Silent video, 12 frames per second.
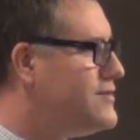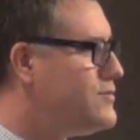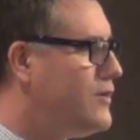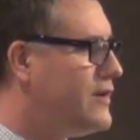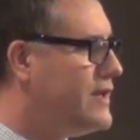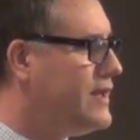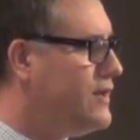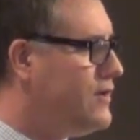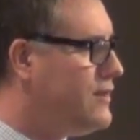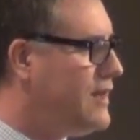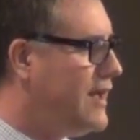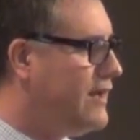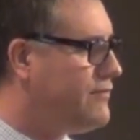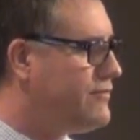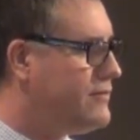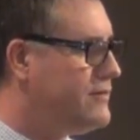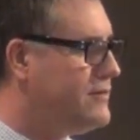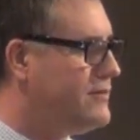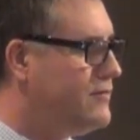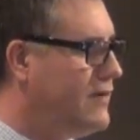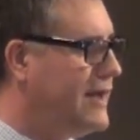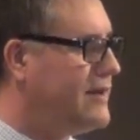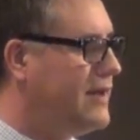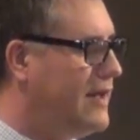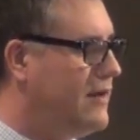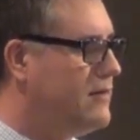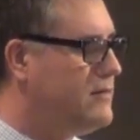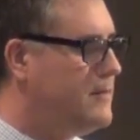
is working in your life right now